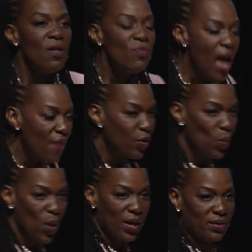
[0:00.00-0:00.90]
not the
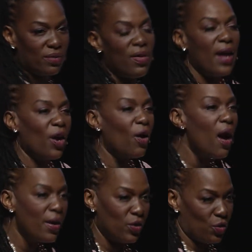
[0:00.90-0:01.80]
ones that are
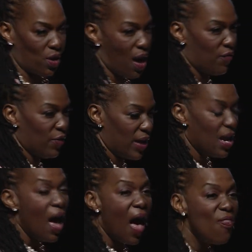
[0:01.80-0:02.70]
underconfident.
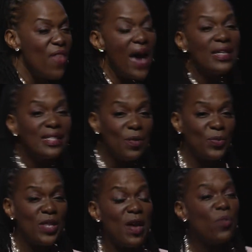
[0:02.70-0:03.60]
And that is
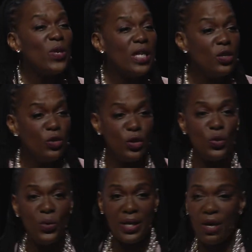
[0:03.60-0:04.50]
something that we can
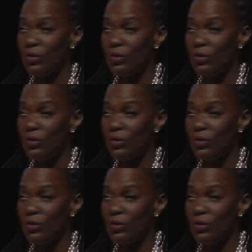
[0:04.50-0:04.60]
do in our